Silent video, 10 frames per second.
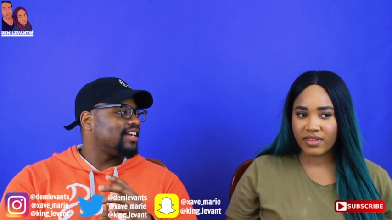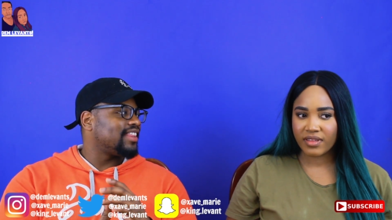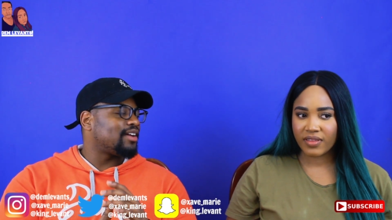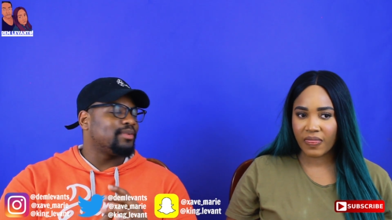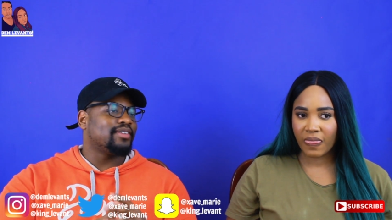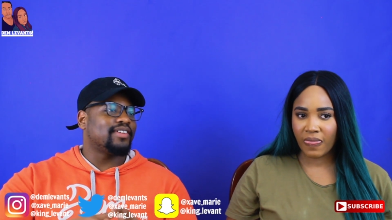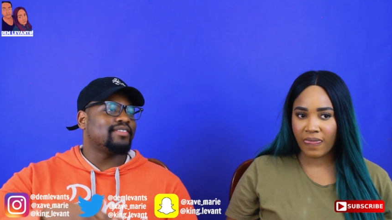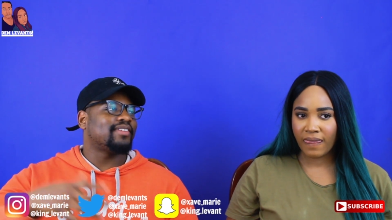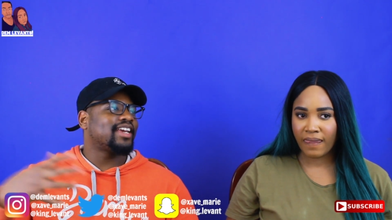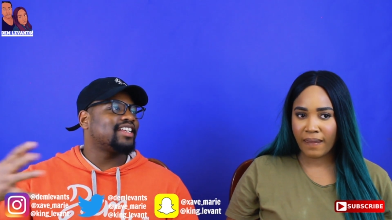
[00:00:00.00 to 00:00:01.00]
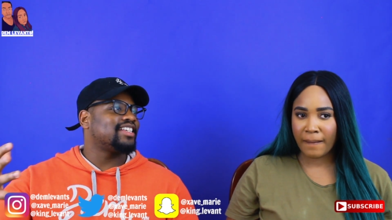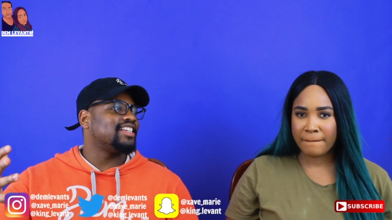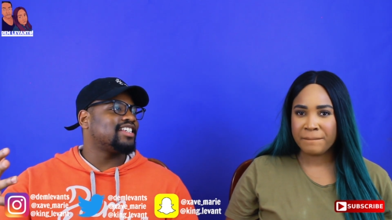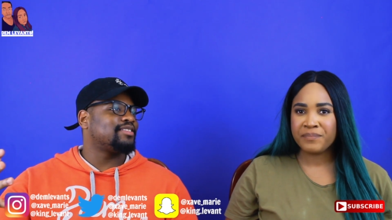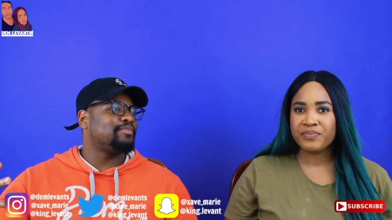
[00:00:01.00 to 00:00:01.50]
Speaker 1: that we've advanced,
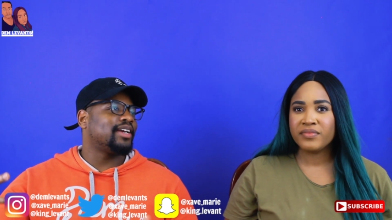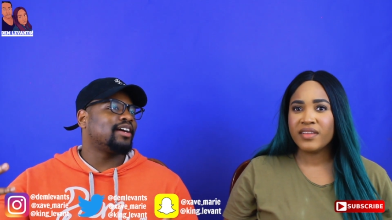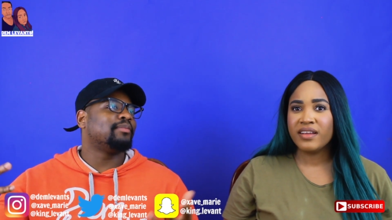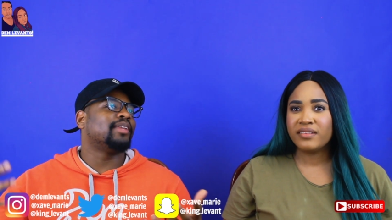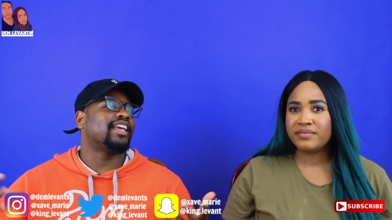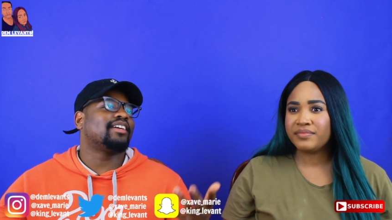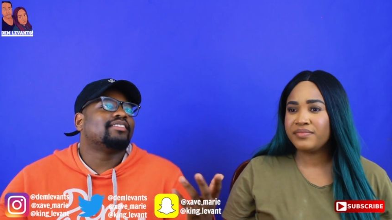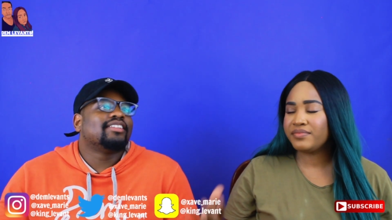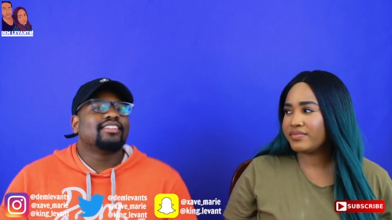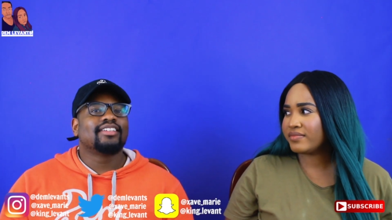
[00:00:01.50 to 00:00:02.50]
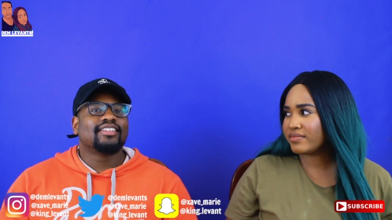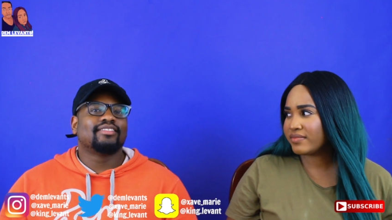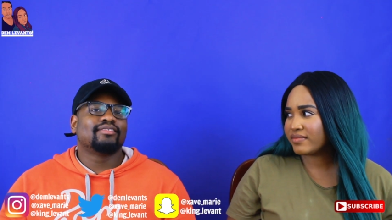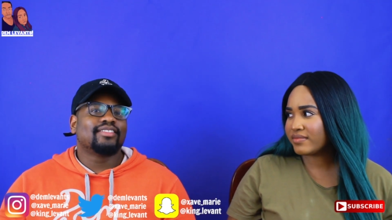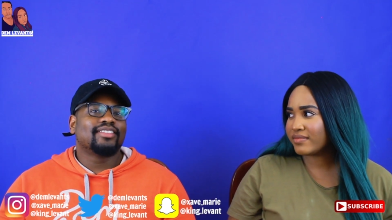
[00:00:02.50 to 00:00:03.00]
it just become like
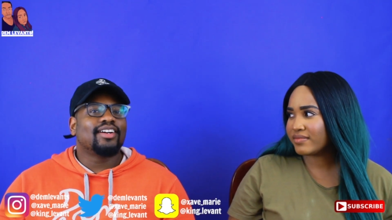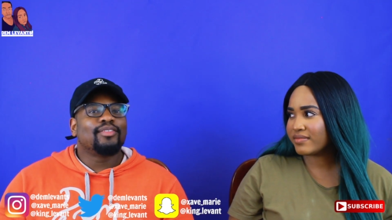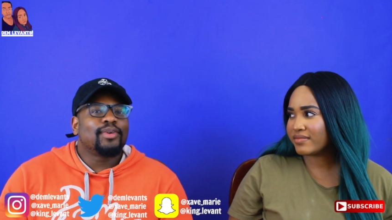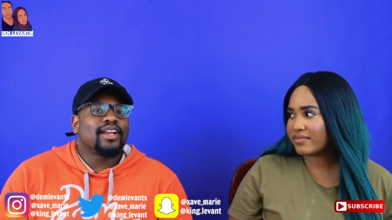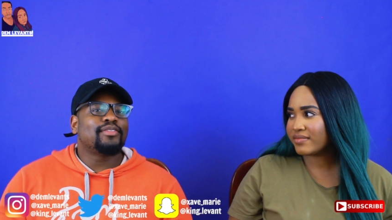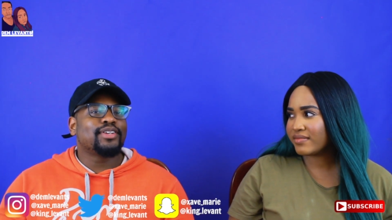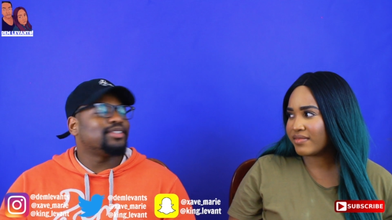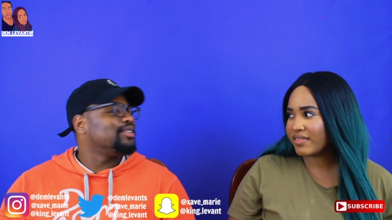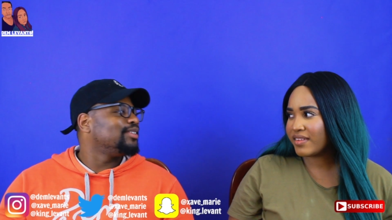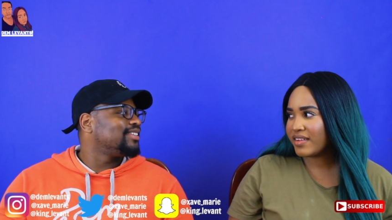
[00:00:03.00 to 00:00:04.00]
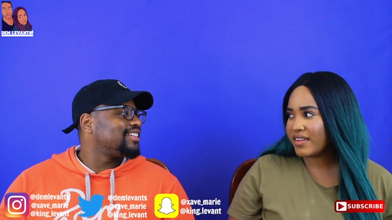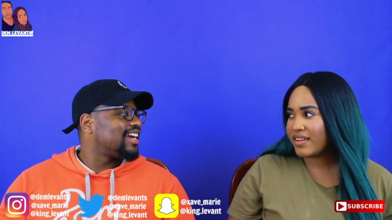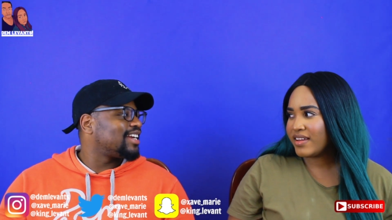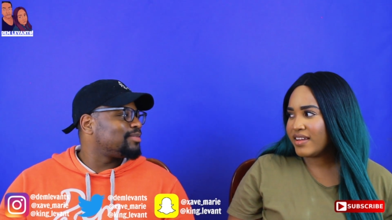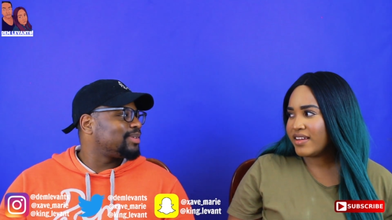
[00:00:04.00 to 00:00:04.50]
whatever, dude,
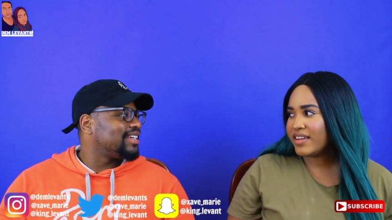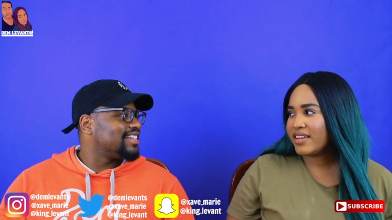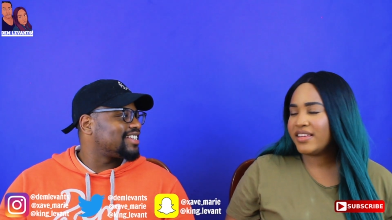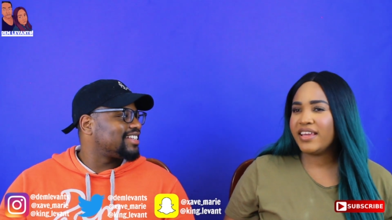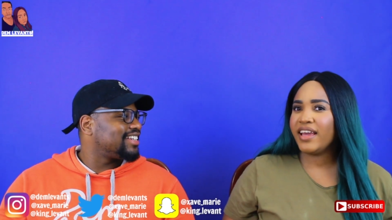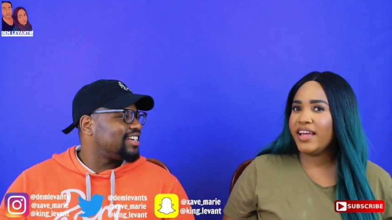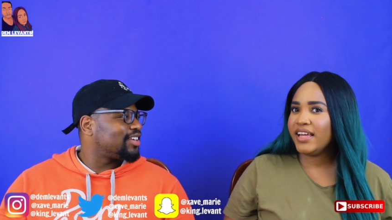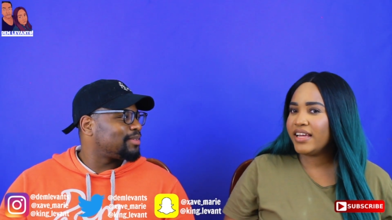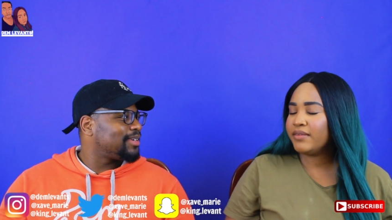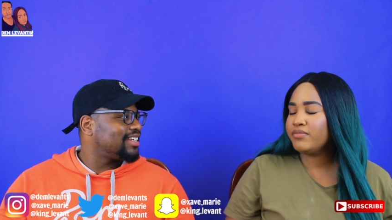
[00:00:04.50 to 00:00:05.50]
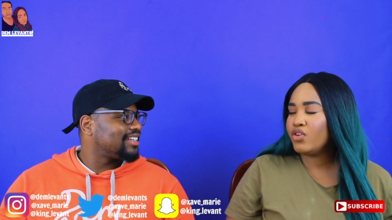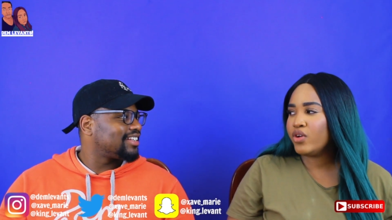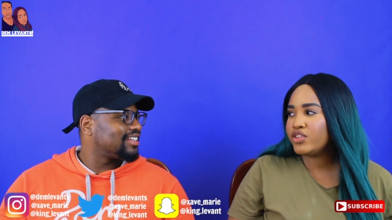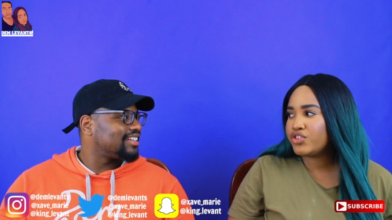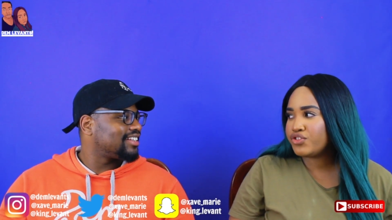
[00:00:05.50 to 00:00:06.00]
kind of place. Yeah, you know I mean?
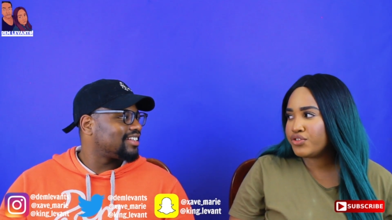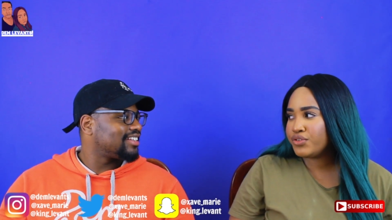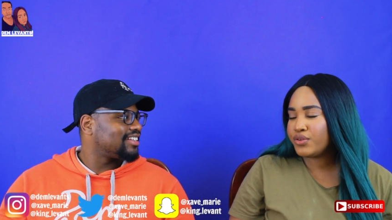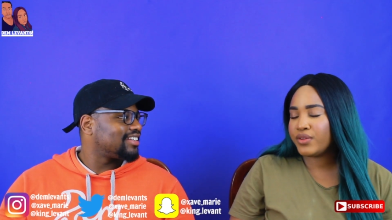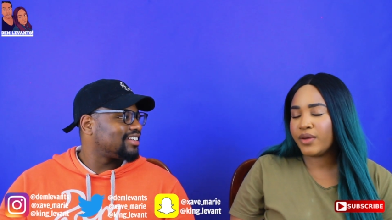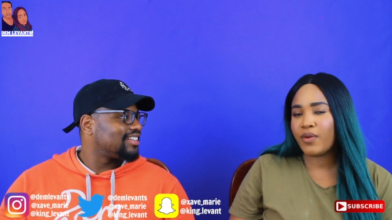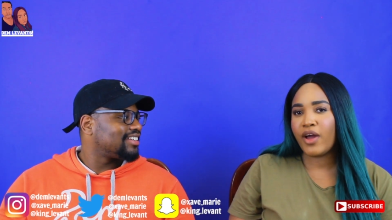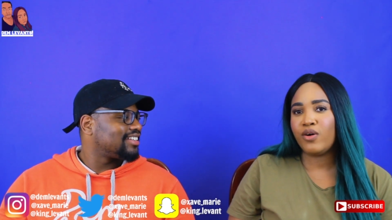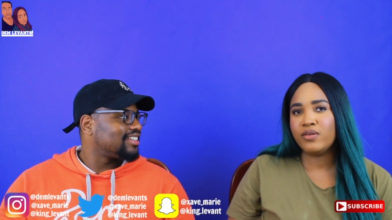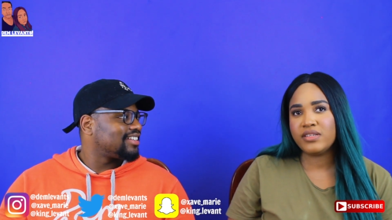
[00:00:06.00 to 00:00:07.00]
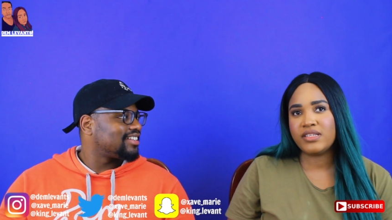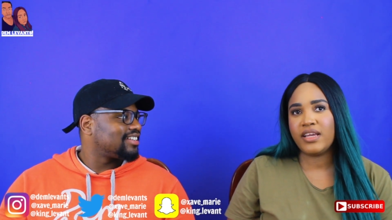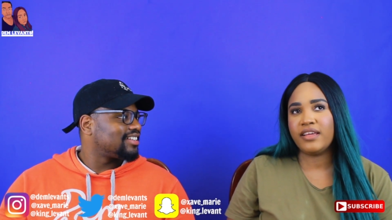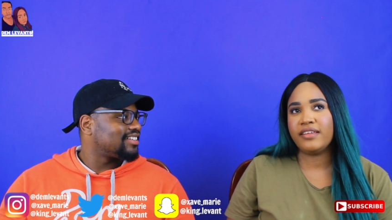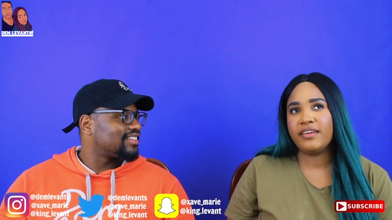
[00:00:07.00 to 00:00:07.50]
Speaker 2: no, it's true though. Like I always
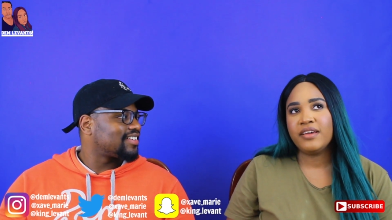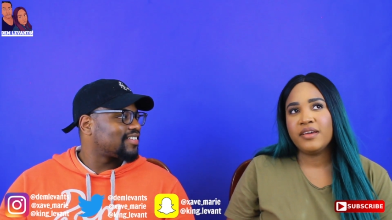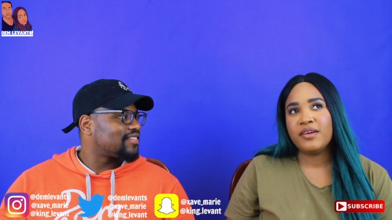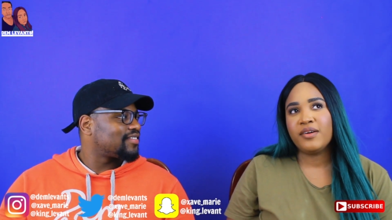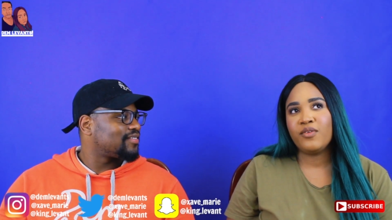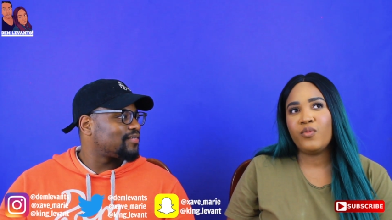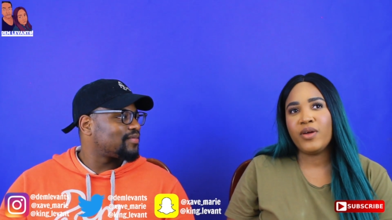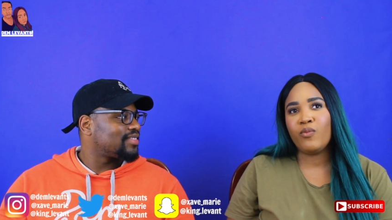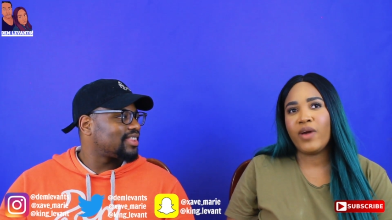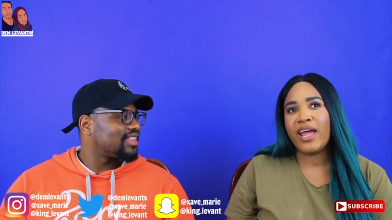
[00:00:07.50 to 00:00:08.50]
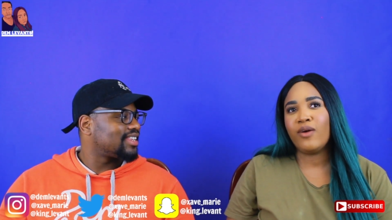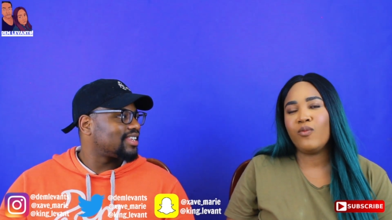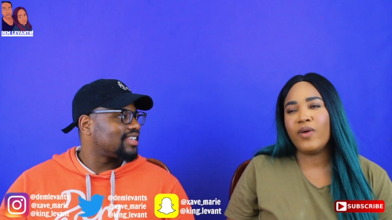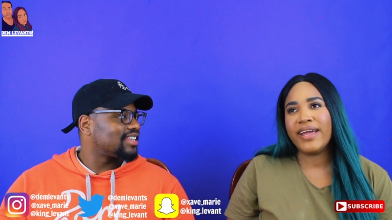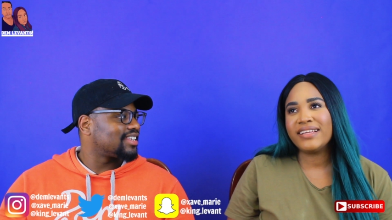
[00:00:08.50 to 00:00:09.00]
say, we where
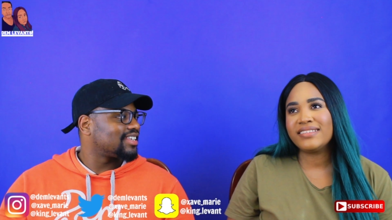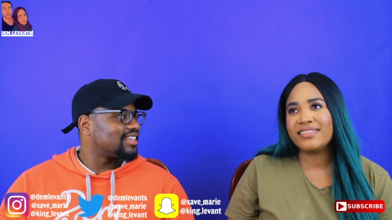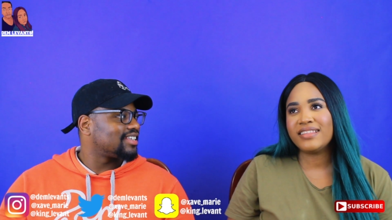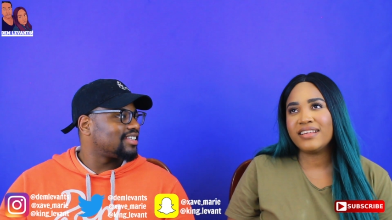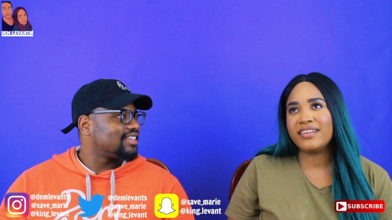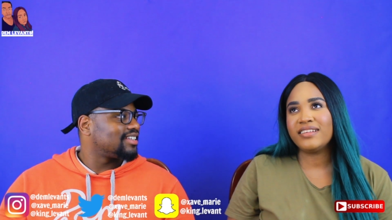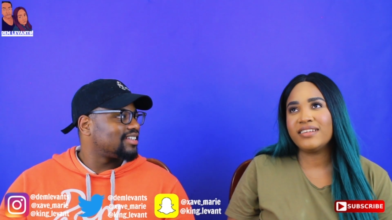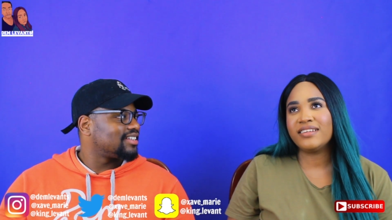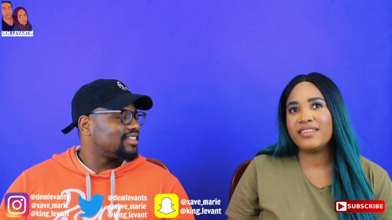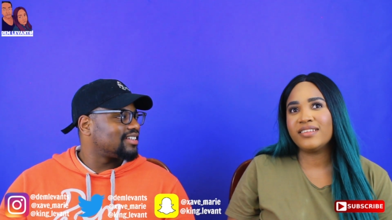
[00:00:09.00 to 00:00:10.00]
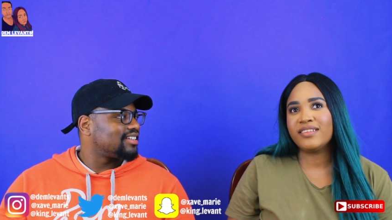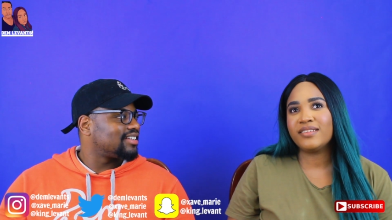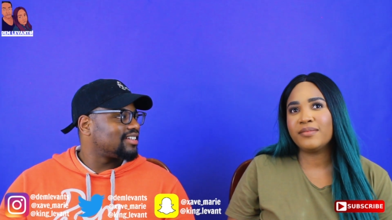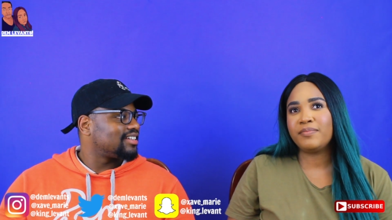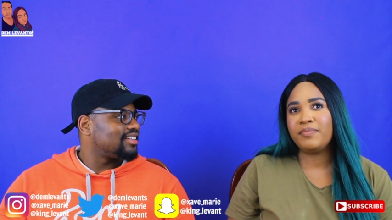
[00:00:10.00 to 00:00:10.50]
where's the
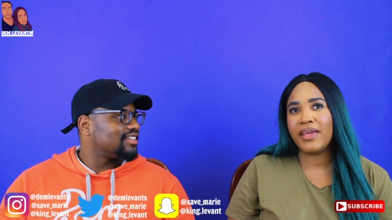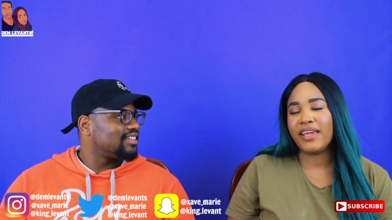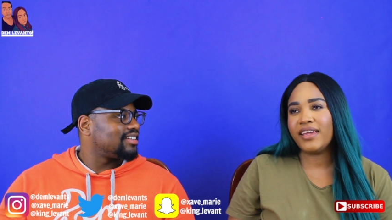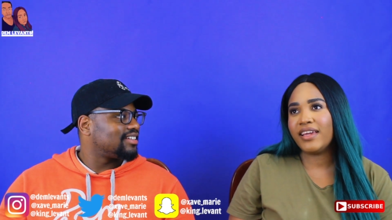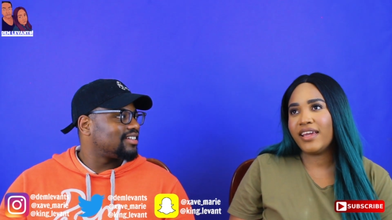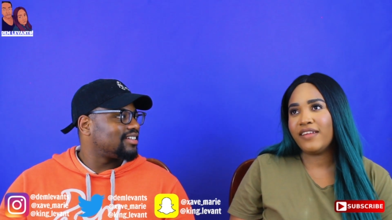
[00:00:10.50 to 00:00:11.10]
big